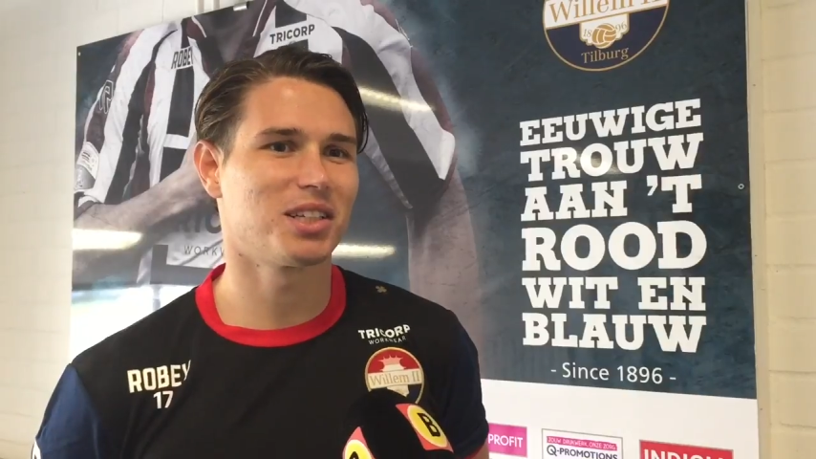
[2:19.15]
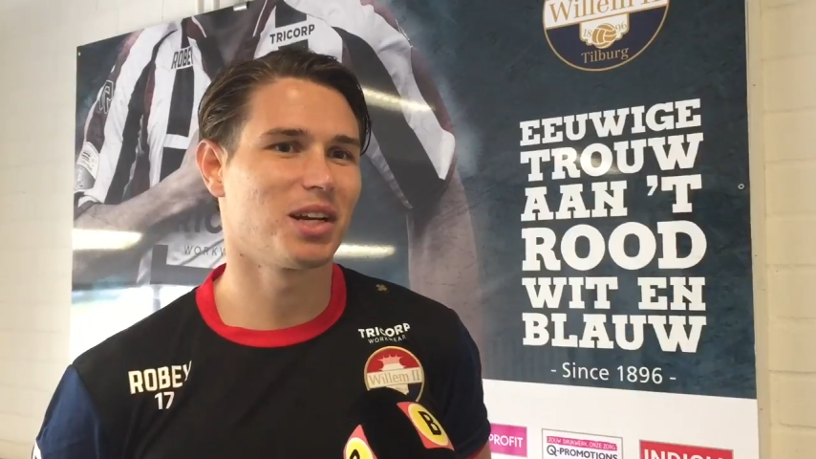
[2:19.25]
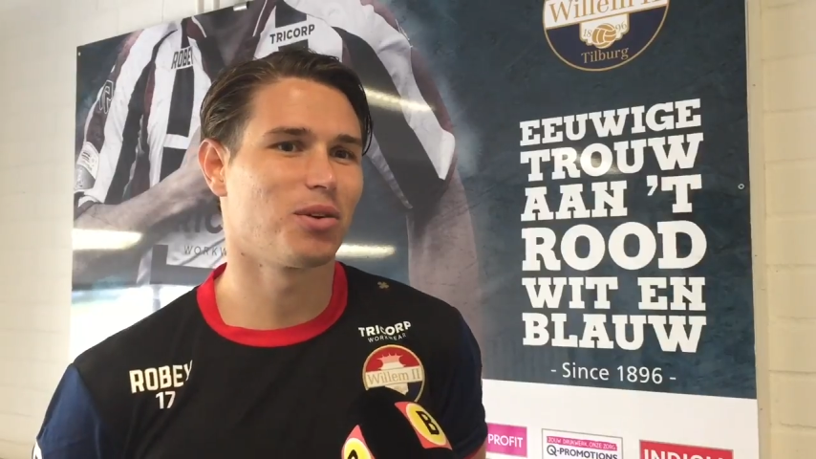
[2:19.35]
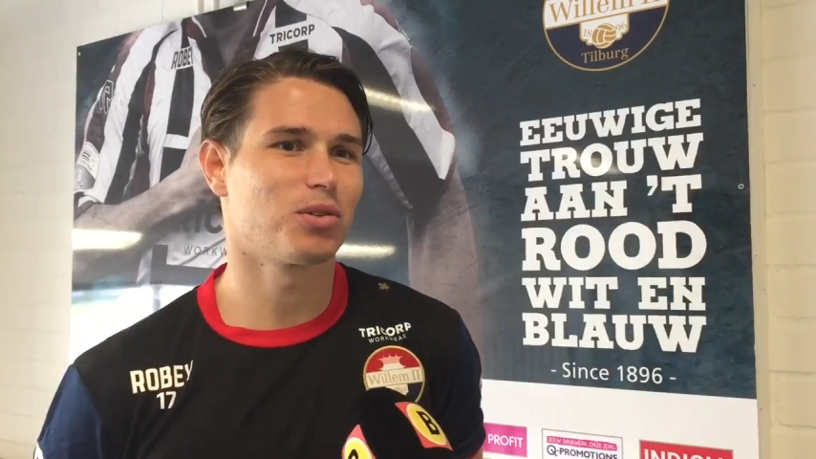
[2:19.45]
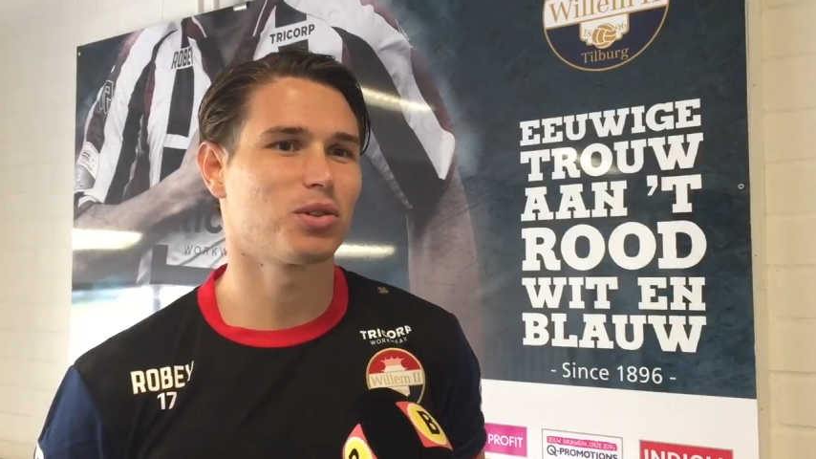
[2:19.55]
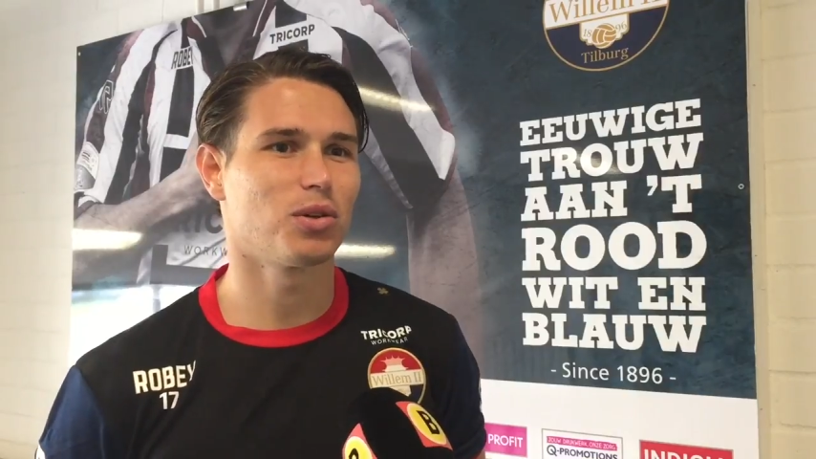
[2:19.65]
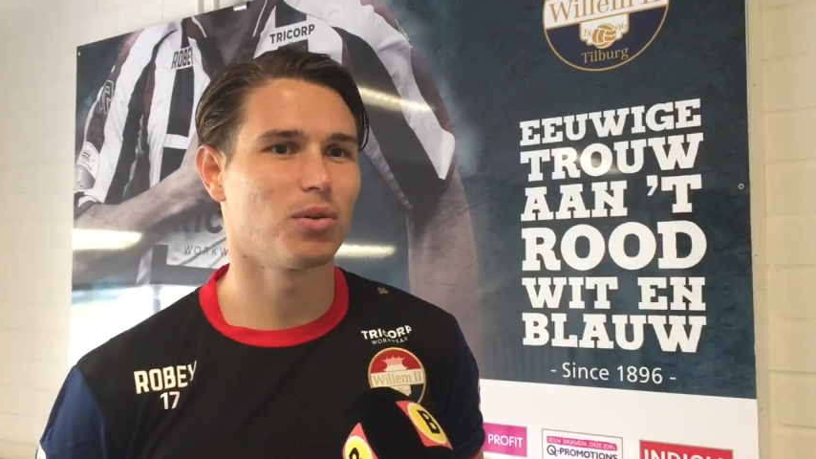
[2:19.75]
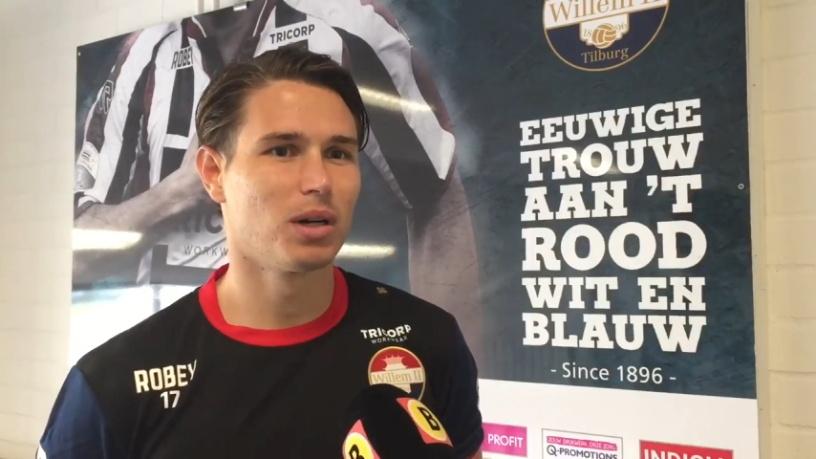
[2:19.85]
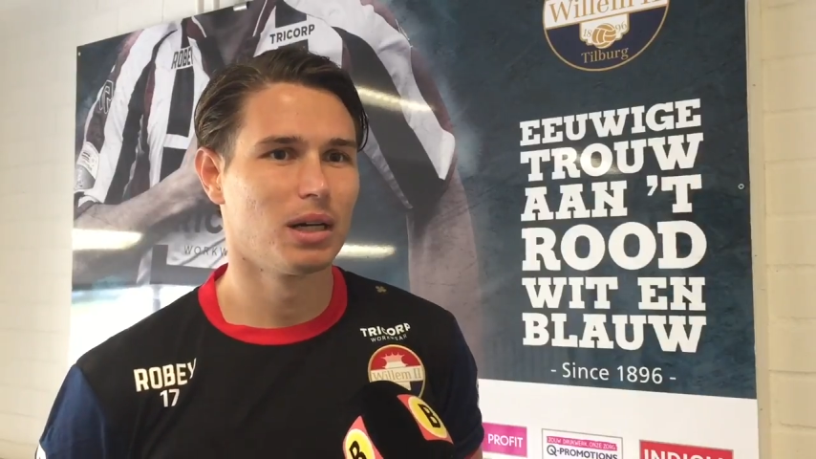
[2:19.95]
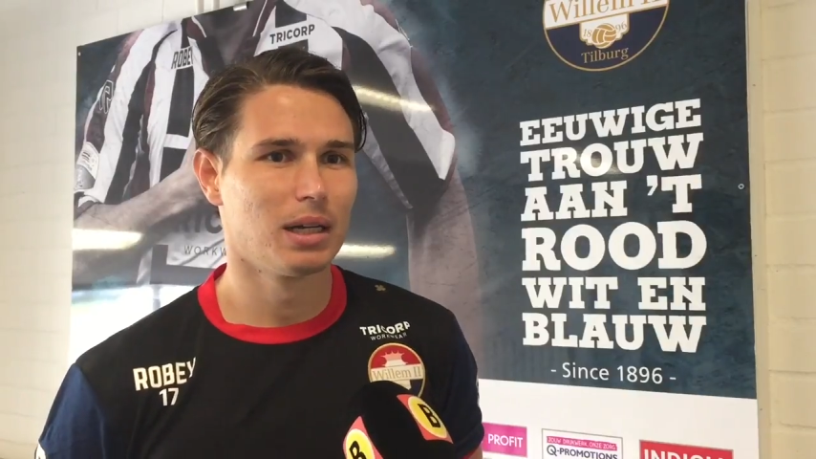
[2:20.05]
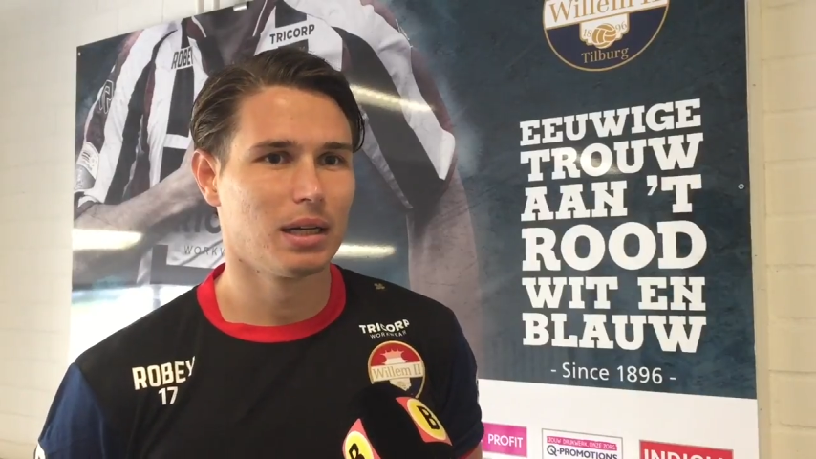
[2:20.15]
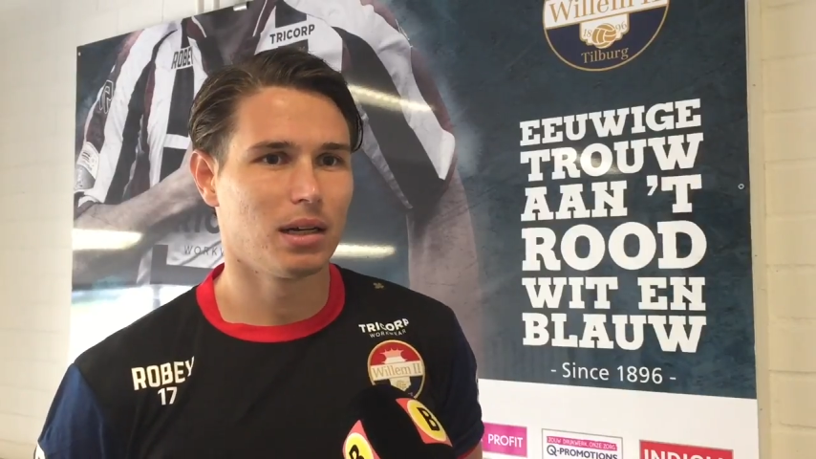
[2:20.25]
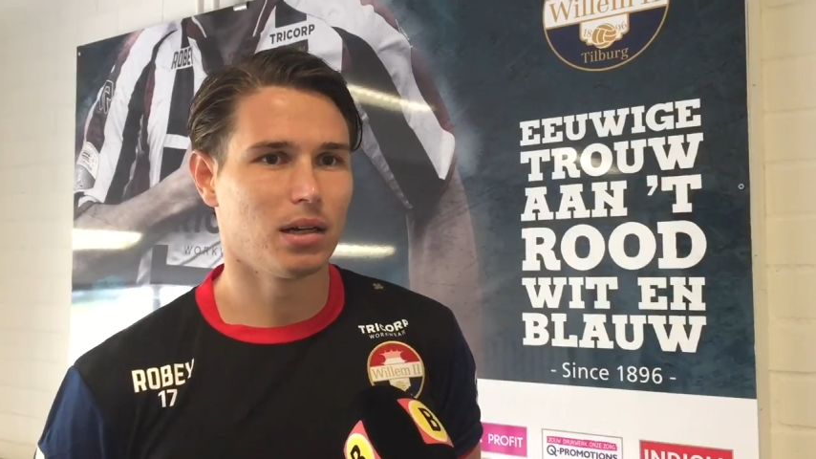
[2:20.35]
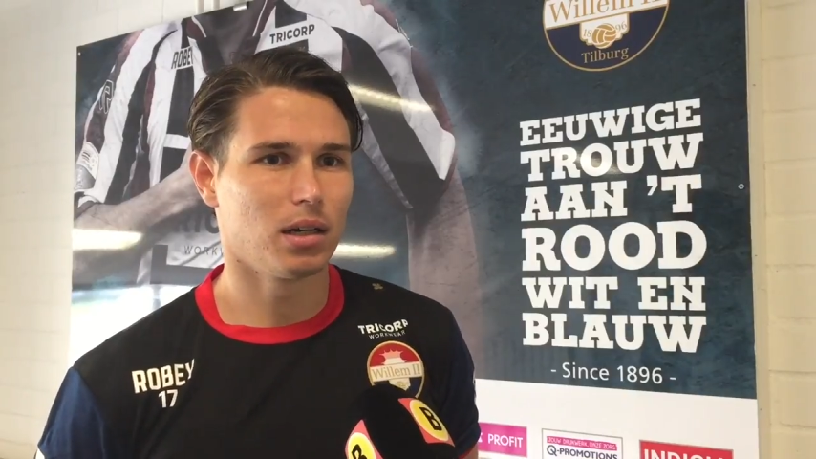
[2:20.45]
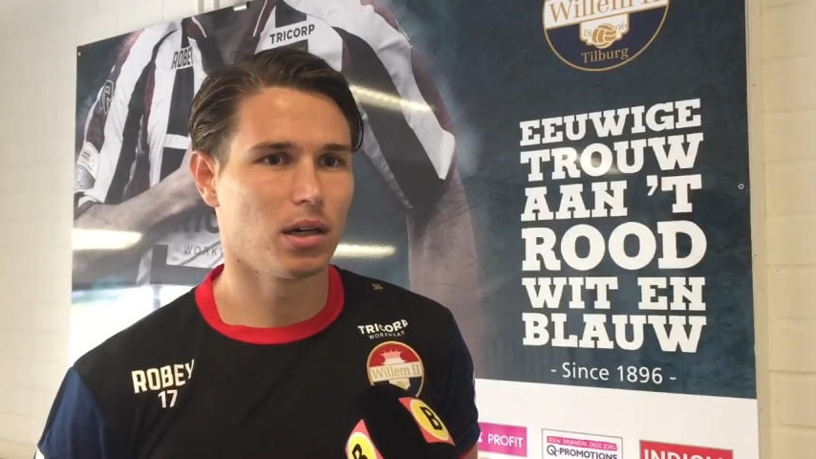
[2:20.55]
I also,
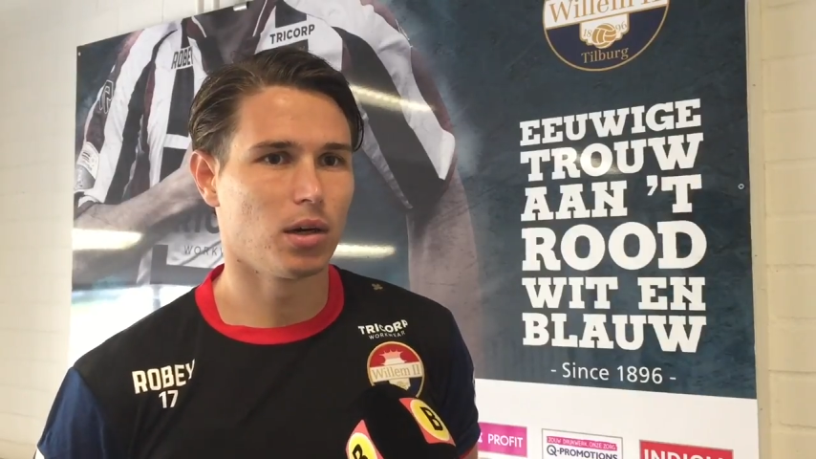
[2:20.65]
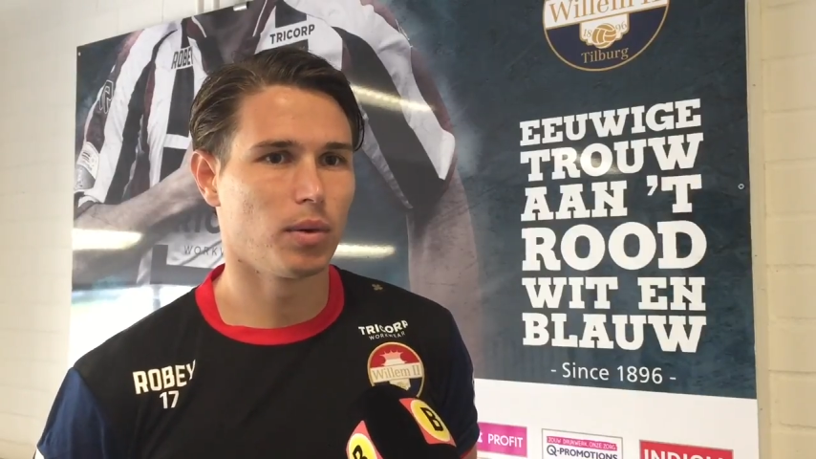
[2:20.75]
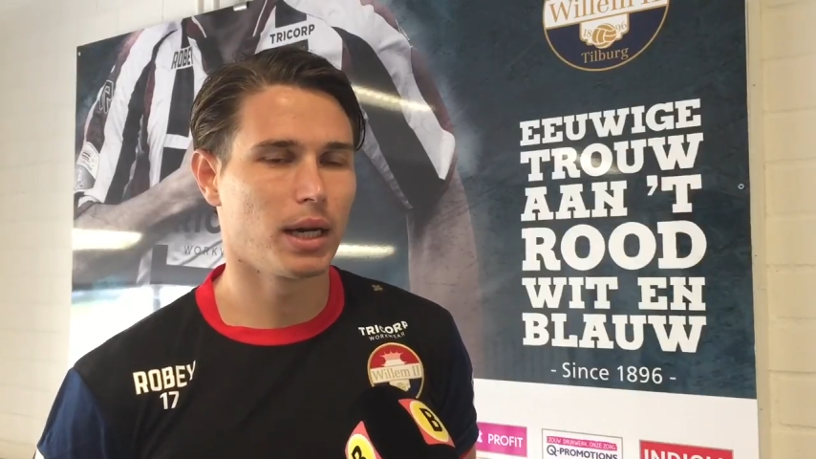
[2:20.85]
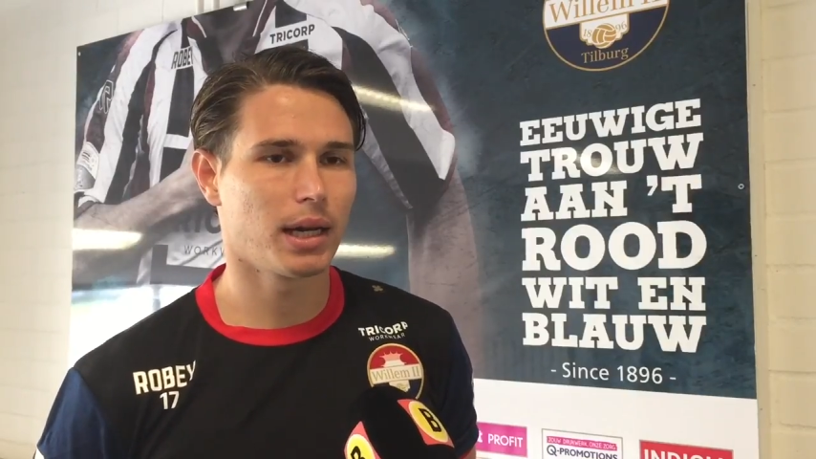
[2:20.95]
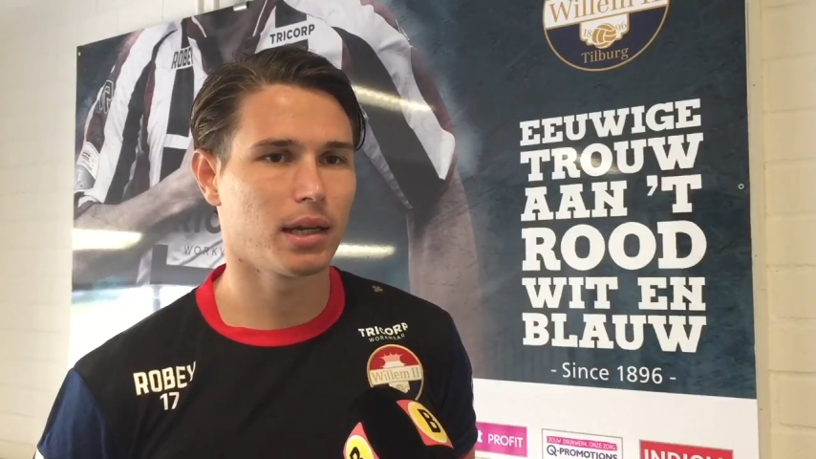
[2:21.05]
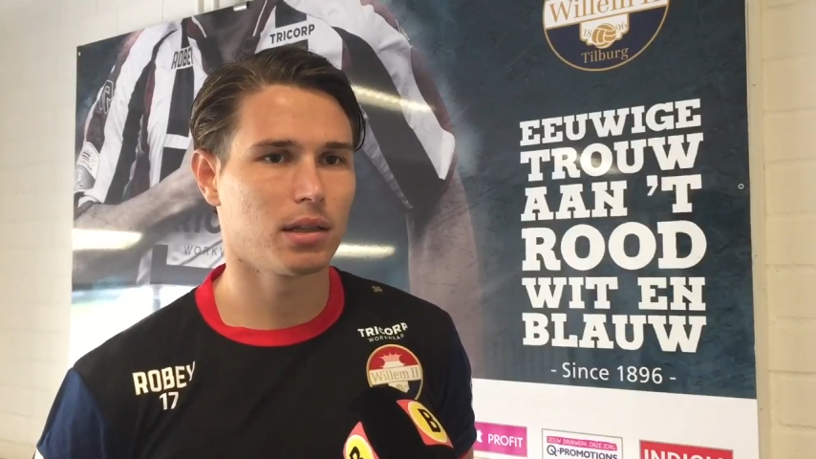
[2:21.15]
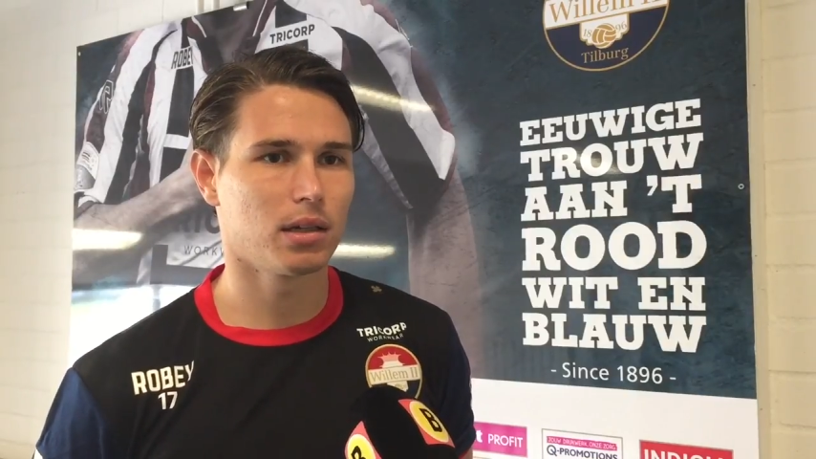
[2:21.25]
when I had